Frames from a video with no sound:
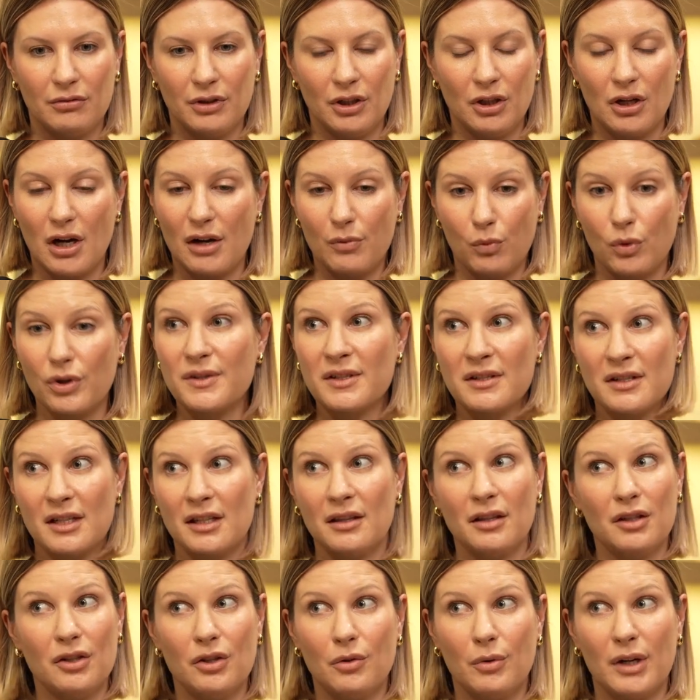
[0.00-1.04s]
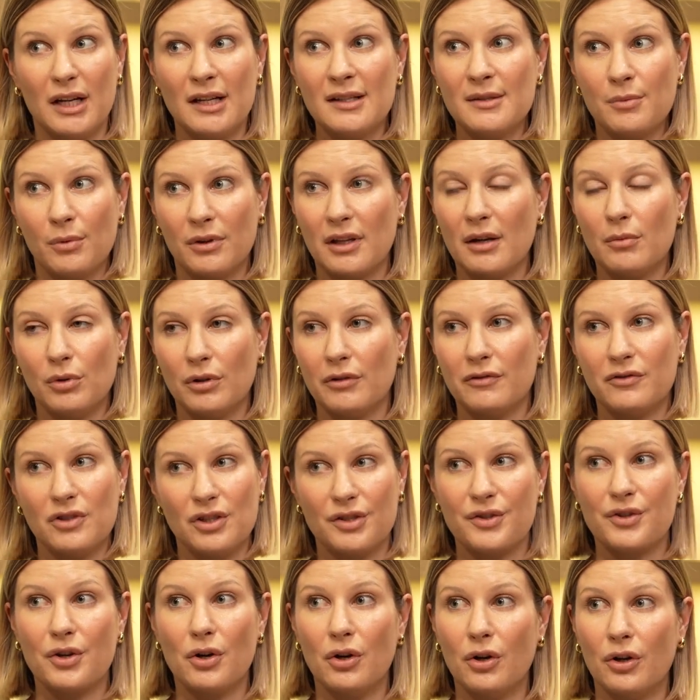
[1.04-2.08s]
I wasn't in the US where they would have
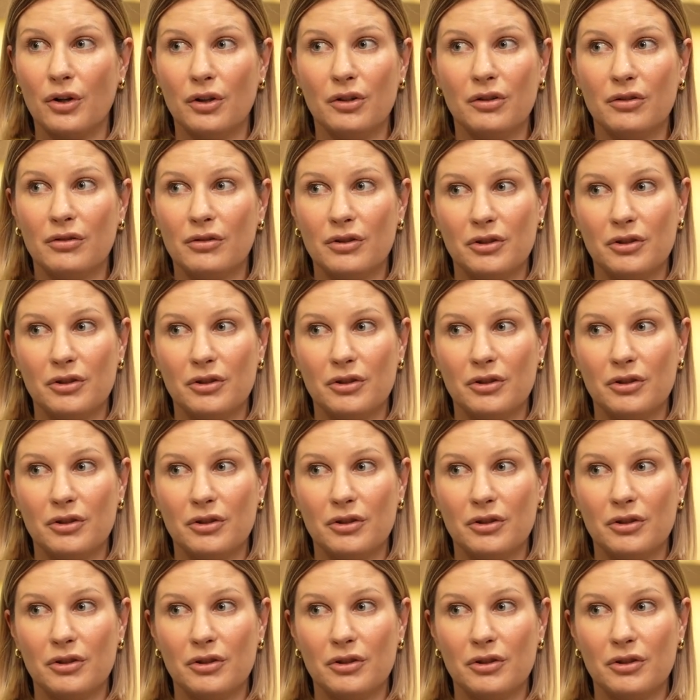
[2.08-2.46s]
just gone,